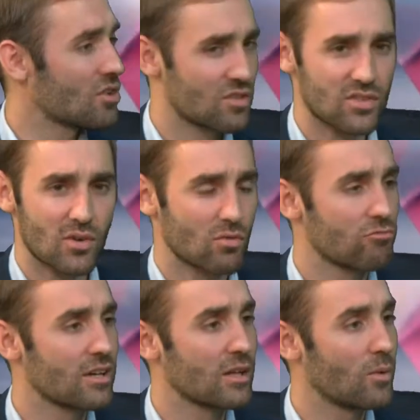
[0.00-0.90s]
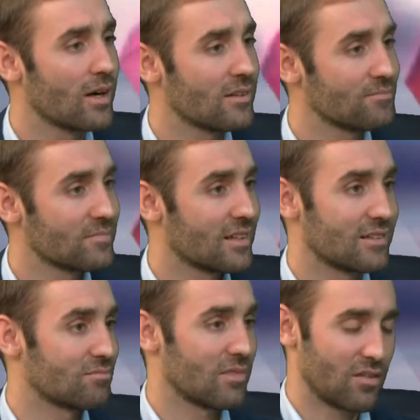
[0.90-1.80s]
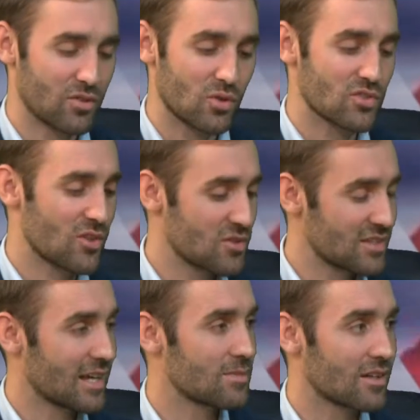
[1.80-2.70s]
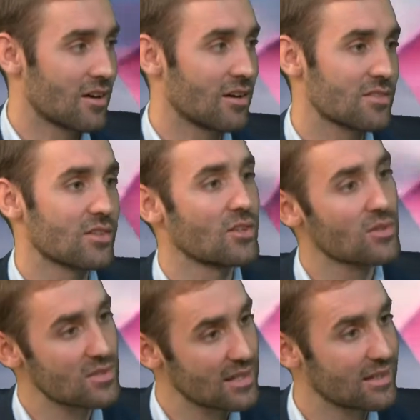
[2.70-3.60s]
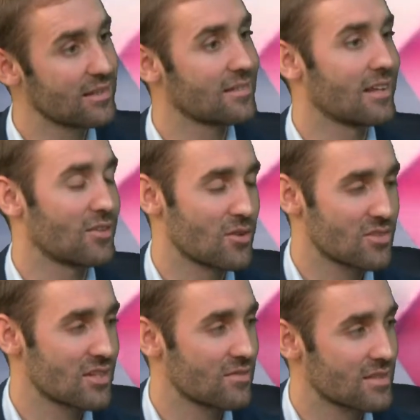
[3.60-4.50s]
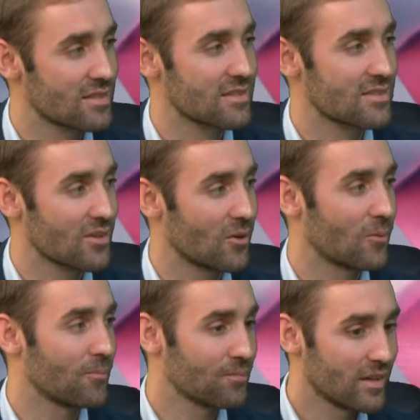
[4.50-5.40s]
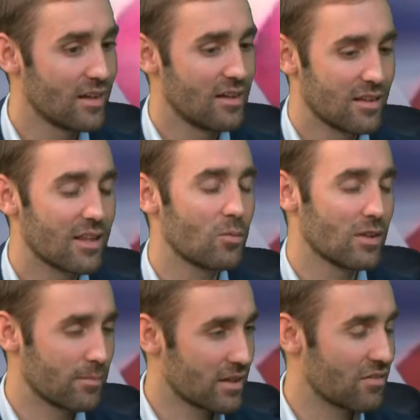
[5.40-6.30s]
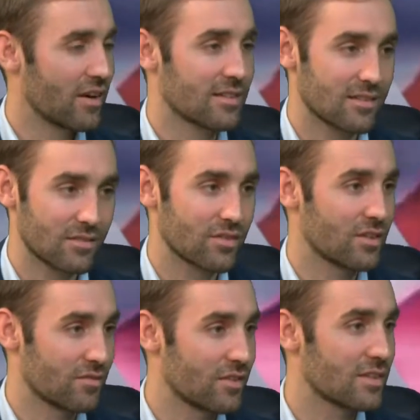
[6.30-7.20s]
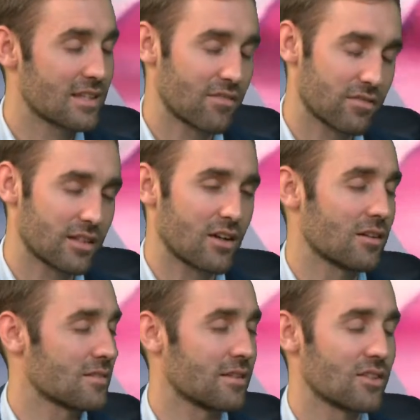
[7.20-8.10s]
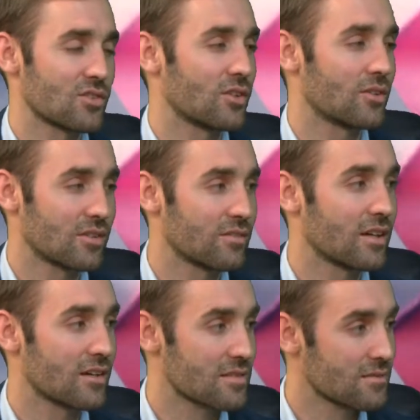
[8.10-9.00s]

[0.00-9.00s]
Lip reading: have sold really well, and of course those types of cars are used in those services. So they will have been a factor for definitely cars like the Toyota Vios.